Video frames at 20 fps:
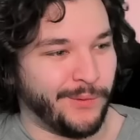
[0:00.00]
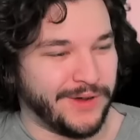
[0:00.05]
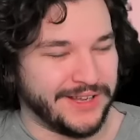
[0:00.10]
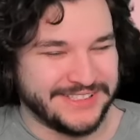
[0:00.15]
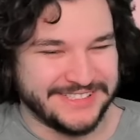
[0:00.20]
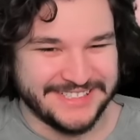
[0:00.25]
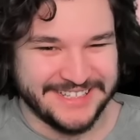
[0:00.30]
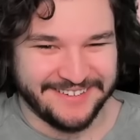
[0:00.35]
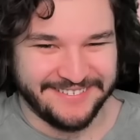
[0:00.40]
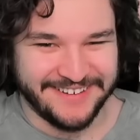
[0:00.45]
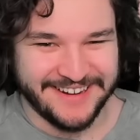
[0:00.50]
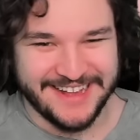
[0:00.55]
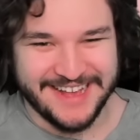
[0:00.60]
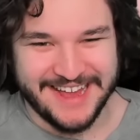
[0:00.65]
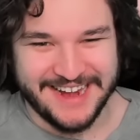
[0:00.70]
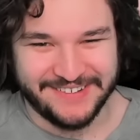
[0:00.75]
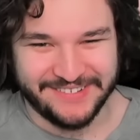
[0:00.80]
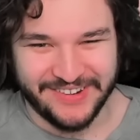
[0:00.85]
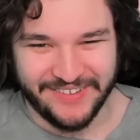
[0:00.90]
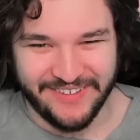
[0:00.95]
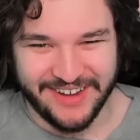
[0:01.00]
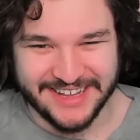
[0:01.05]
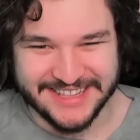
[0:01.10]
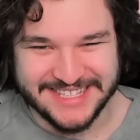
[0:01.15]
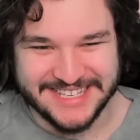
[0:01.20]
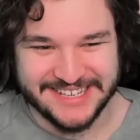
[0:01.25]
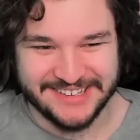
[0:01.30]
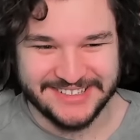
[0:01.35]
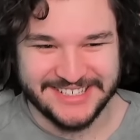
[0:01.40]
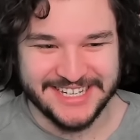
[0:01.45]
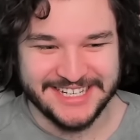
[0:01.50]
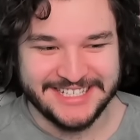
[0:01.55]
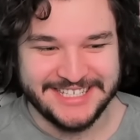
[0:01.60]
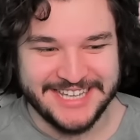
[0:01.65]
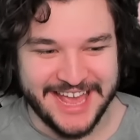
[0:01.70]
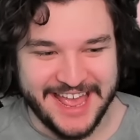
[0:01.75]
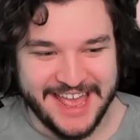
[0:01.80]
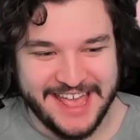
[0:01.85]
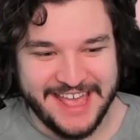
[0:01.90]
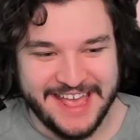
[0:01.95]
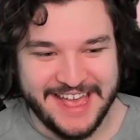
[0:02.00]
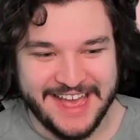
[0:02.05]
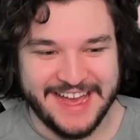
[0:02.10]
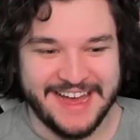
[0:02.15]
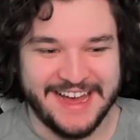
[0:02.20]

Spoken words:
What's going on, everyone? So today